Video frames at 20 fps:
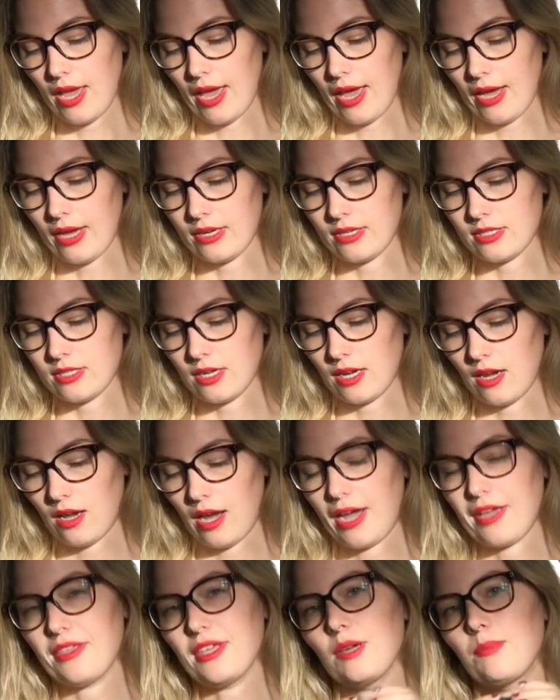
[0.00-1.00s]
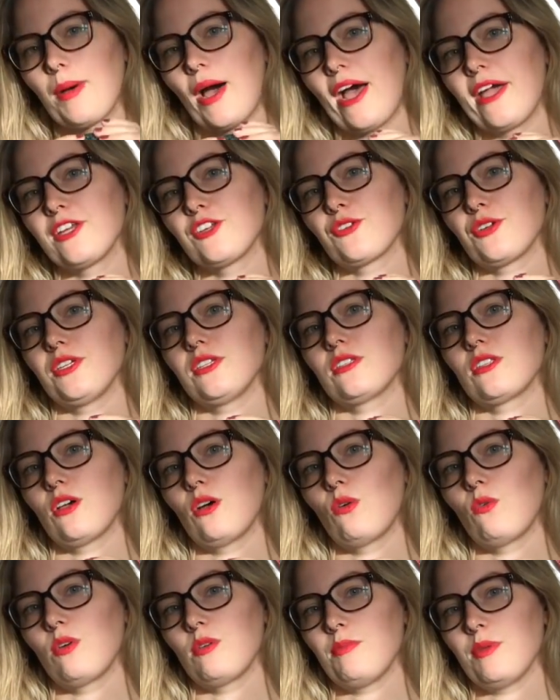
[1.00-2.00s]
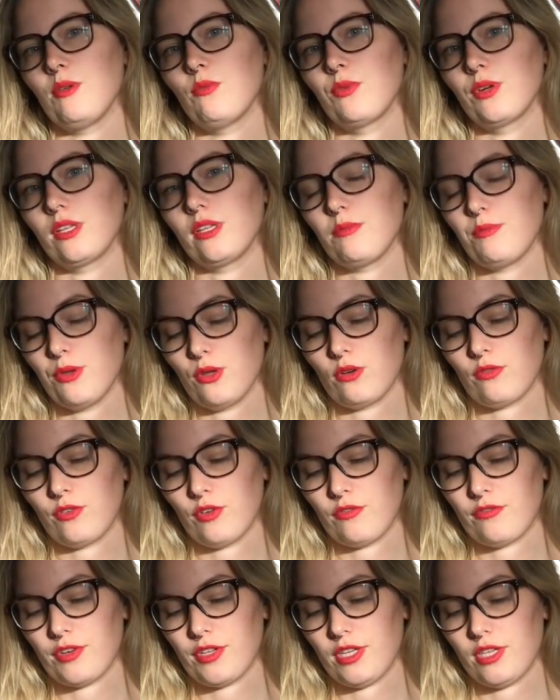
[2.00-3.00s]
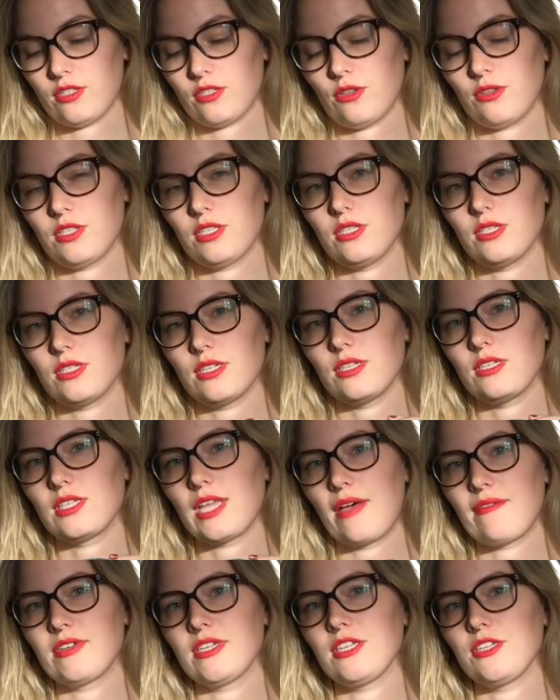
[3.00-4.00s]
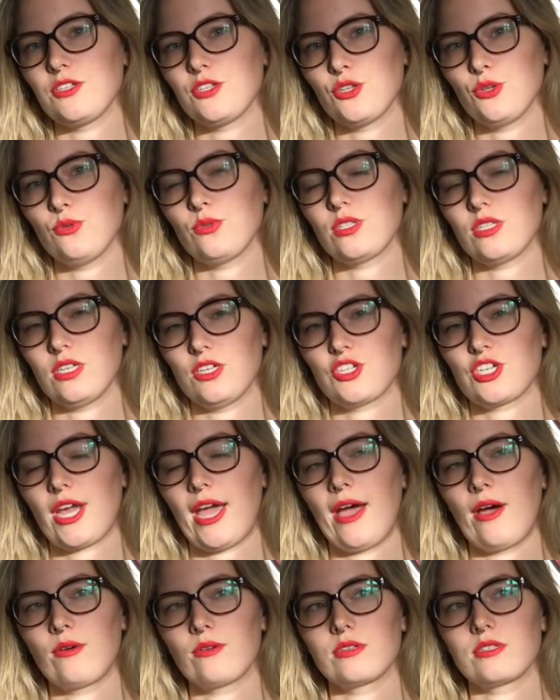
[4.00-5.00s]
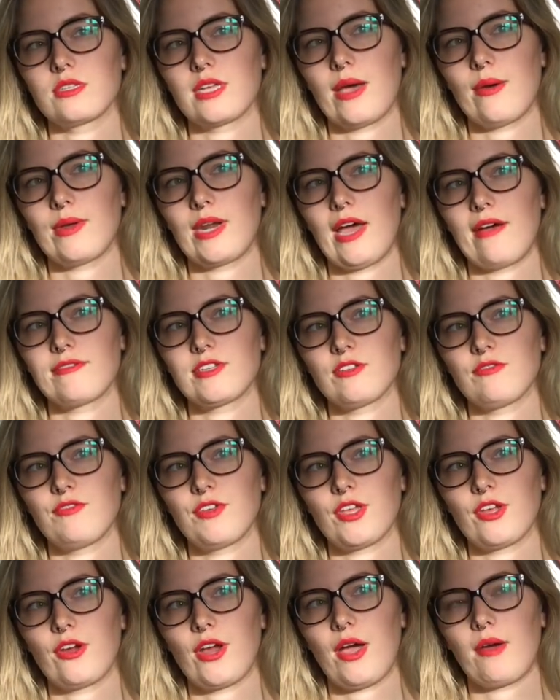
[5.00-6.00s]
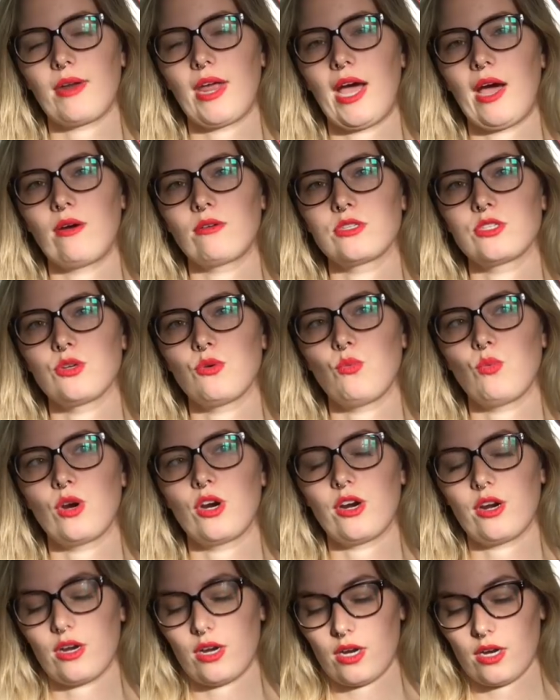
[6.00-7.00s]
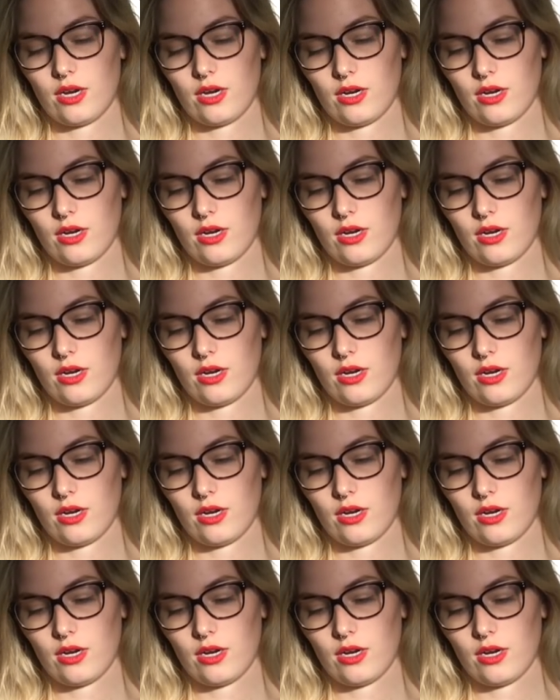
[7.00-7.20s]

And I think pine trees, though, would be really beautiful for this. So this is a 72 stitch count. I would have to figure out how to work